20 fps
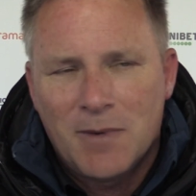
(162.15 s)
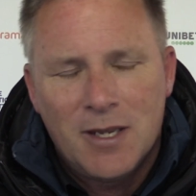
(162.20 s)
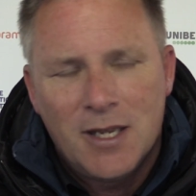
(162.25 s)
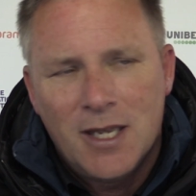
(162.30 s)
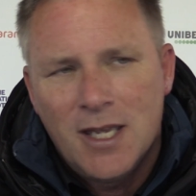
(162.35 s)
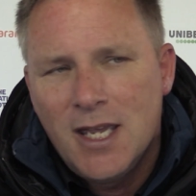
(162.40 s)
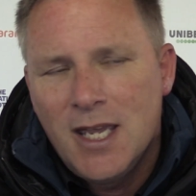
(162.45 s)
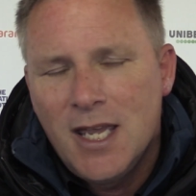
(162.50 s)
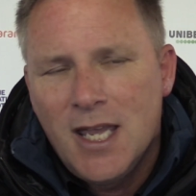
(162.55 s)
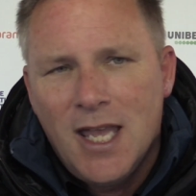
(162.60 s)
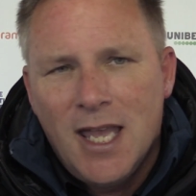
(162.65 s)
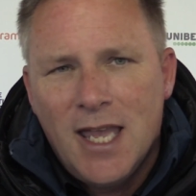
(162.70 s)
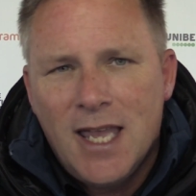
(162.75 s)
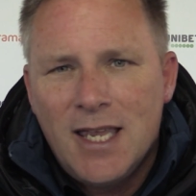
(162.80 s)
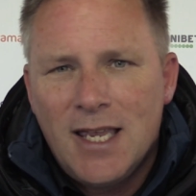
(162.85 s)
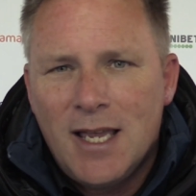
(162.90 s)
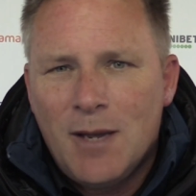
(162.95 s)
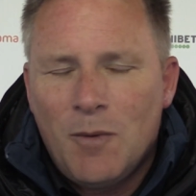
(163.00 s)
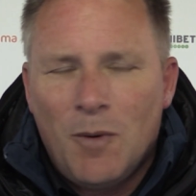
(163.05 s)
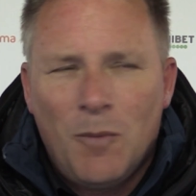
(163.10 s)

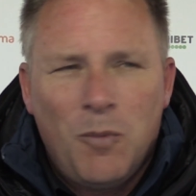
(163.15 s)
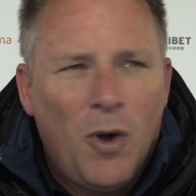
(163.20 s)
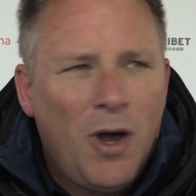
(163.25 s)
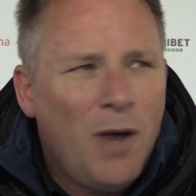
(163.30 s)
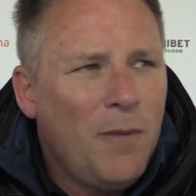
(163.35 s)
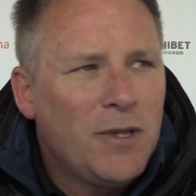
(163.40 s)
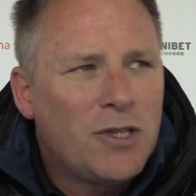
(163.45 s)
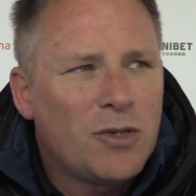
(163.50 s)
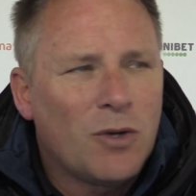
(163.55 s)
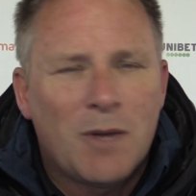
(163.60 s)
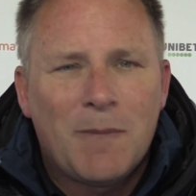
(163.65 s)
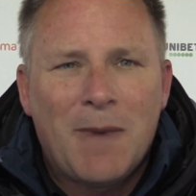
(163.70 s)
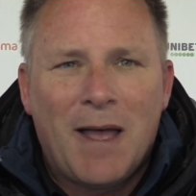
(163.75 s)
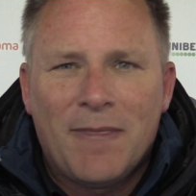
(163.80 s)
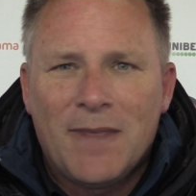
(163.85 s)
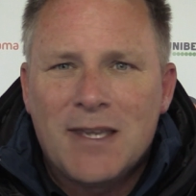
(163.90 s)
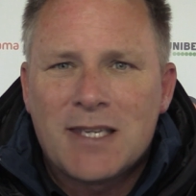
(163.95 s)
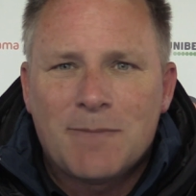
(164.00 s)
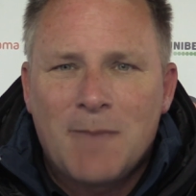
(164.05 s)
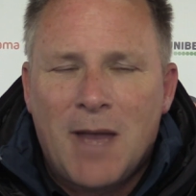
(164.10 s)
Why are we talking
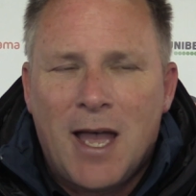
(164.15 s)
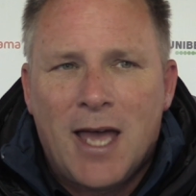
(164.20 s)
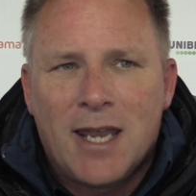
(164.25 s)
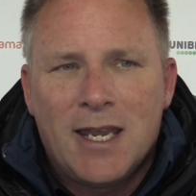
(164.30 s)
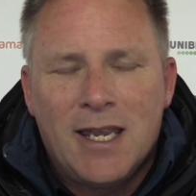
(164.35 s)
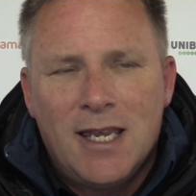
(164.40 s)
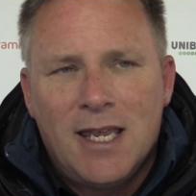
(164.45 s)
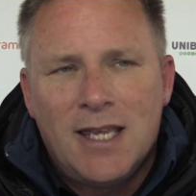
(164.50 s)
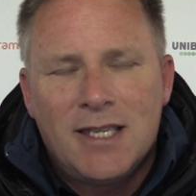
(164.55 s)
about this man?